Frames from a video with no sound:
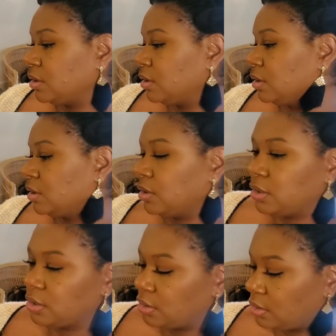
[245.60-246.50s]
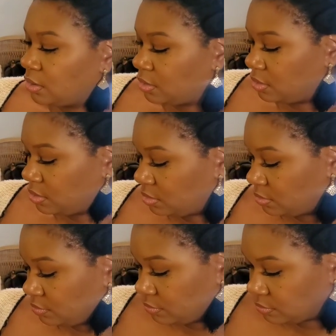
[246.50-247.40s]

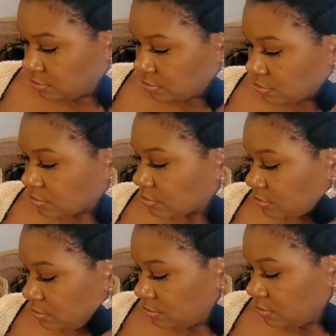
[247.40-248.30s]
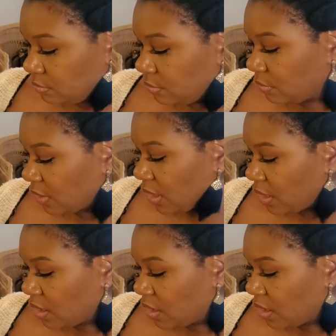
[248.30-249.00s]
Nobody speaks.